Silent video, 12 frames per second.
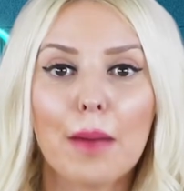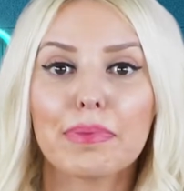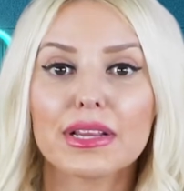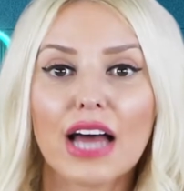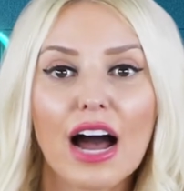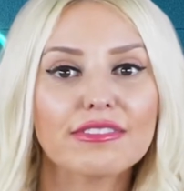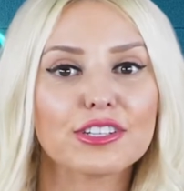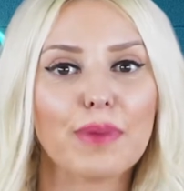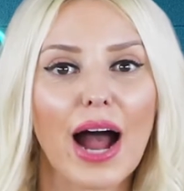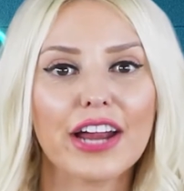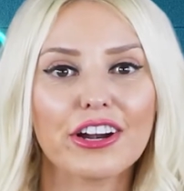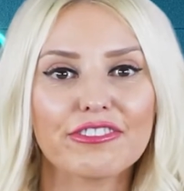Beloved
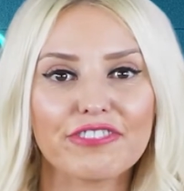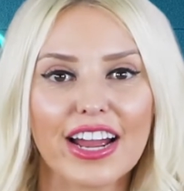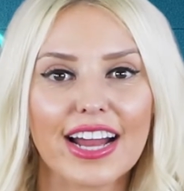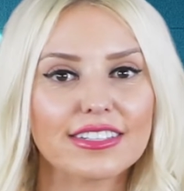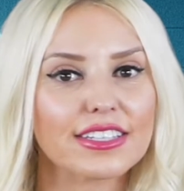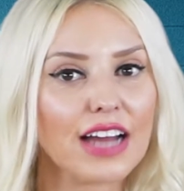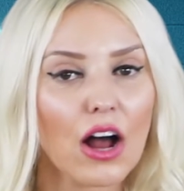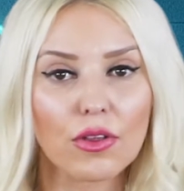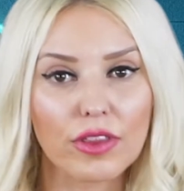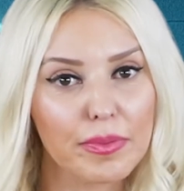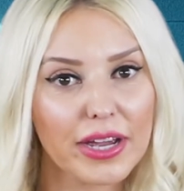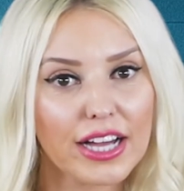by her fans not
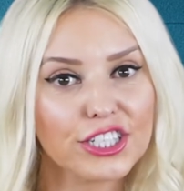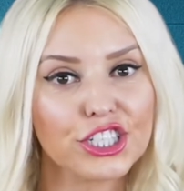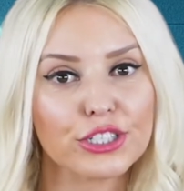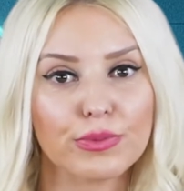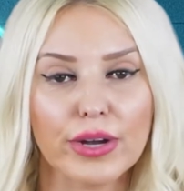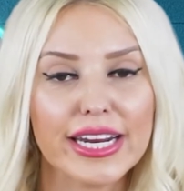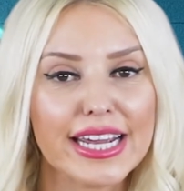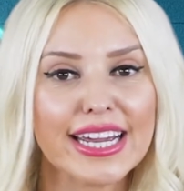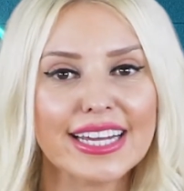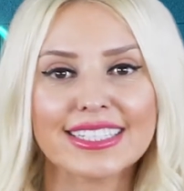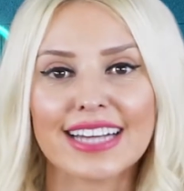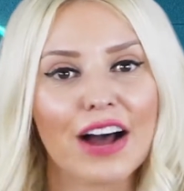only because she's
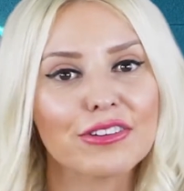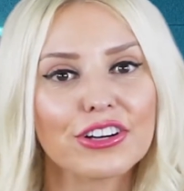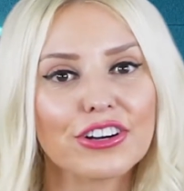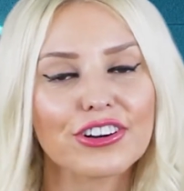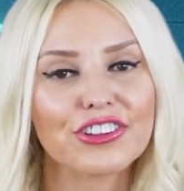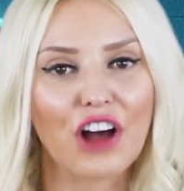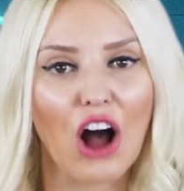witty and down-to-earth